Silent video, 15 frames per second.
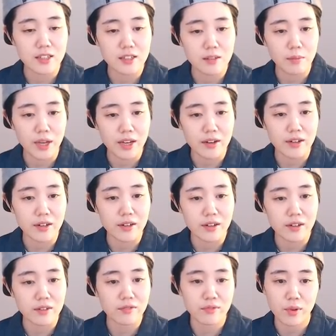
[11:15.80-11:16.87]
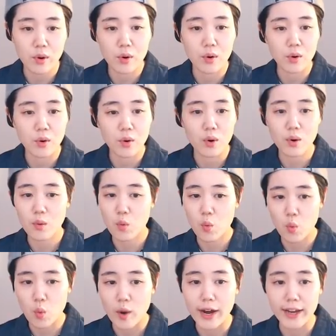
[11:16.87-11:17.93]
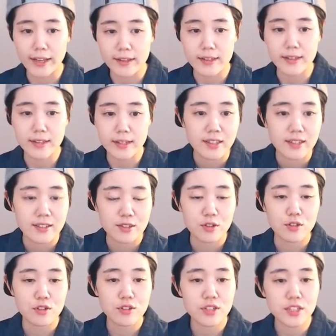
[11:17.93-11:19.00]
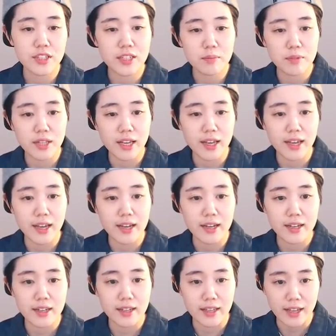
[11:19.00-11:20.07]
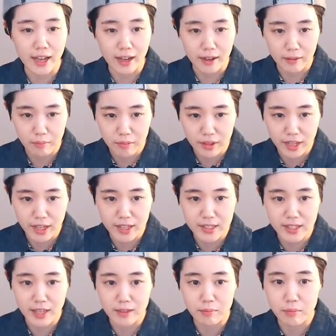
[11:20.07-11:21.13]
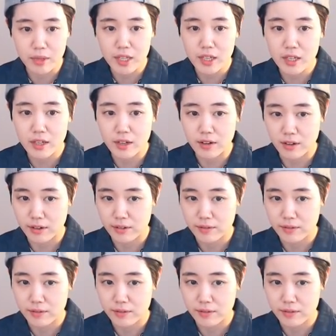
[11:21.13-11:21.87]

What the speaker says: better for white. So usually black, yeah, plays at B here.